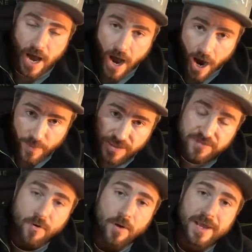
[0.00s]
I'll be
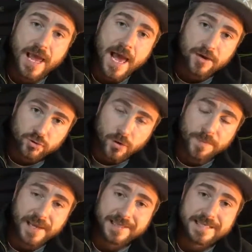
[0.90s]
throwing it out,
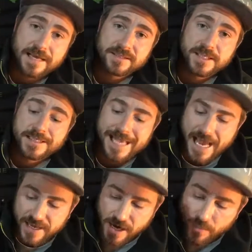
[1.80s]
dropping it down to the
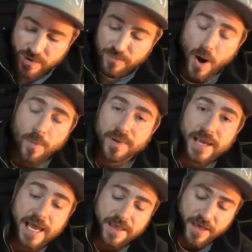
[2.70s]
deck, and I'll be popping
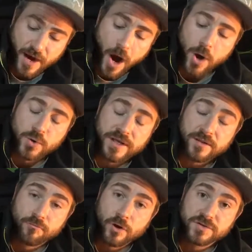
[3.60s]
it and then holding
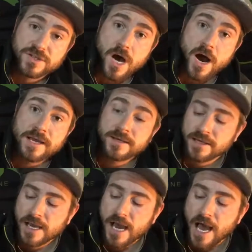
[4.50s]
the rod tight,
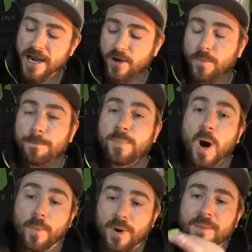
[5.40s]
and it will
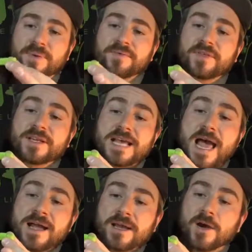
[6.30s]
pop up off the
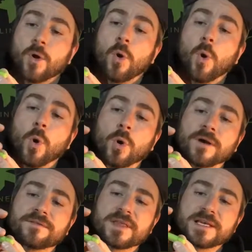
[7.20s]
deck, and all
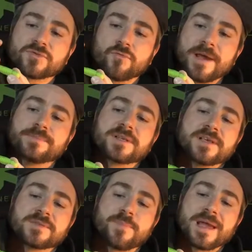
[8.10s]
of these ribs and
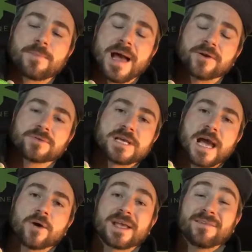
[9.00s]
this big paddle
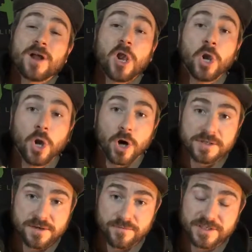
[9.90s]
tail give a
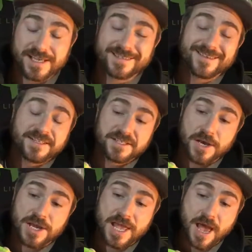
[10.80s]
lot of resistance. So
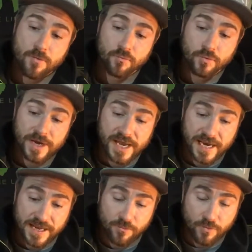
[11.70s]
you get a
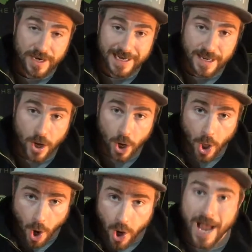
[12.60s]
really, really
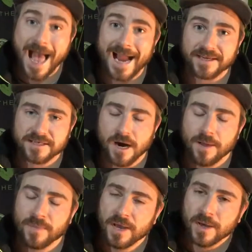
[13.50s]
long hang
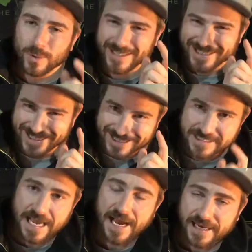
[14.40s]
time, which is
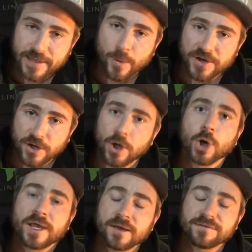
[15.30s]
exactly when you're
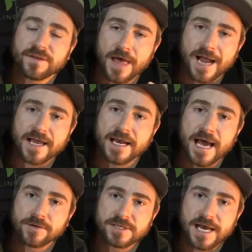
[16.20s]
looking for that
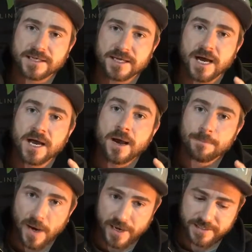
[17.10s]
canal zander
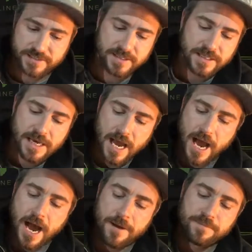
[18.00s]
bite.
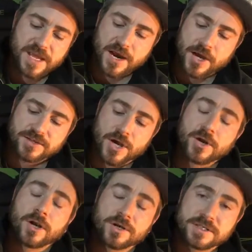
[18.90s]
You know, so
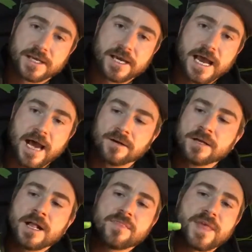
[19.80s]
Gloucester Canal,
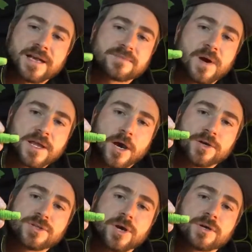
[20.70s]
that's my
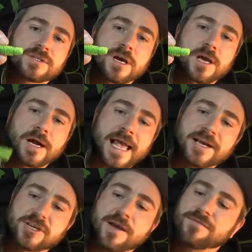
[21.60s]
go-to because I
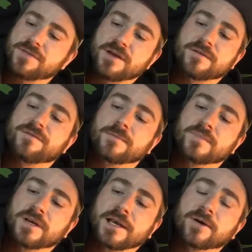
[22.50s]
catch everything from
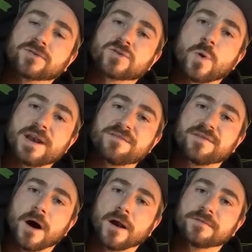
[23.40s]
the little
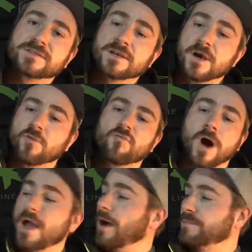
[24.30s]
25s
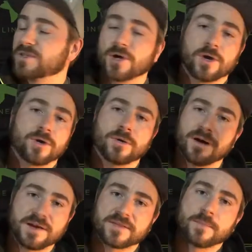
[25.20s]
right up to,
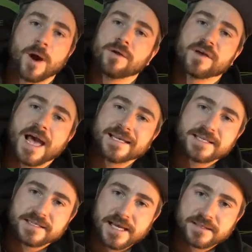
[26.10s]
I've had them over
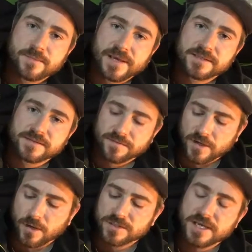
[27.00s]
80 centimeters from the
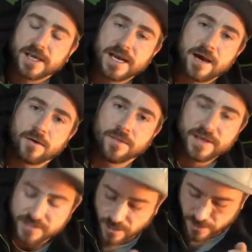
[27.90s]
Glossy Canal on
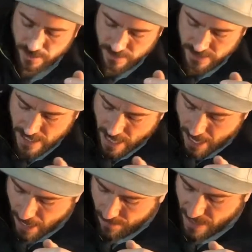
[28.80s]
this lure.
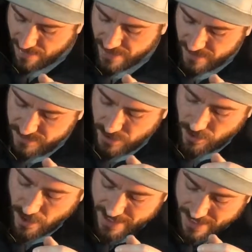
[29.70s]
And then I do
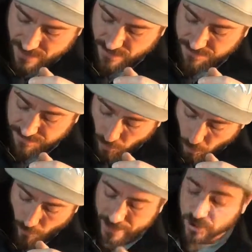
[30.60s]
like it in the
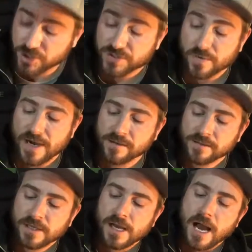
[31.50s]
4-inch as well.
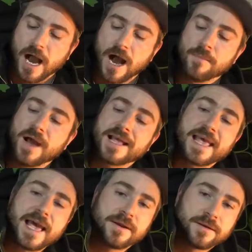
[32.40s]

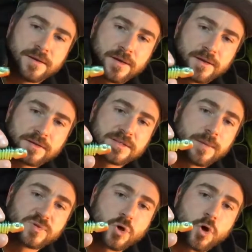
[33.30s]
Again,
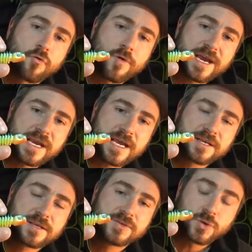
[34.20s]
some sort of greeny
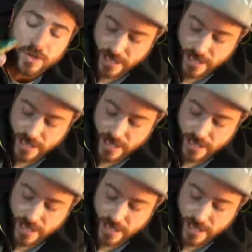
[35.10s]
sort of